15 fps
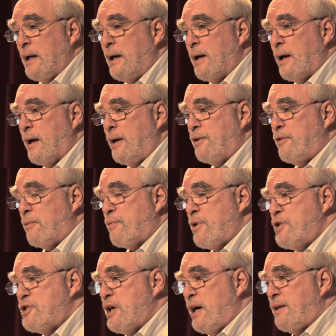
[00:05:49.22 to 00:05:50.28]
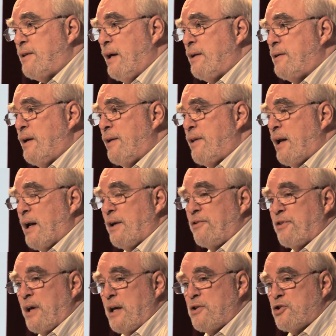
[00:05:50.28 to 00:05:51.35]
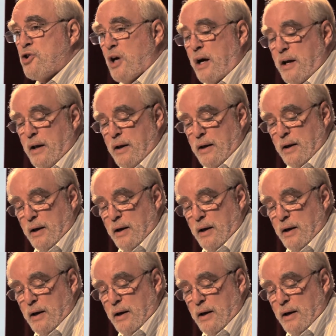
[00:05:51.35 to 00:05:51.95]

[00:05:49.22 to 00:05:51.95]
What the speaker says: and to appreciate that the United States, China,